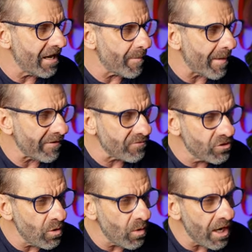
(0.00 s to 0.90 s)
And about
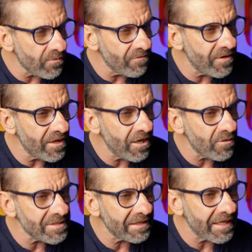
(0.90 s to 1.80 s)
200
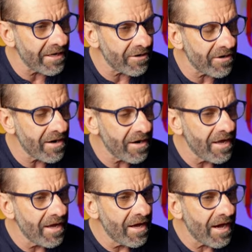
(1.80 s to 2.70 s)
videos later,
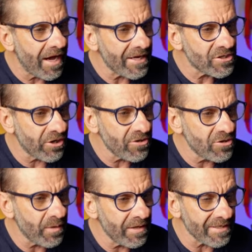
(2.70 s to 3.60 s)
I started
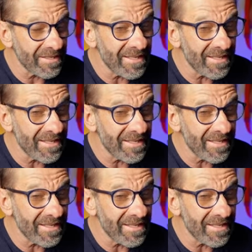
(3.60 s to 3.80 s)
doing this.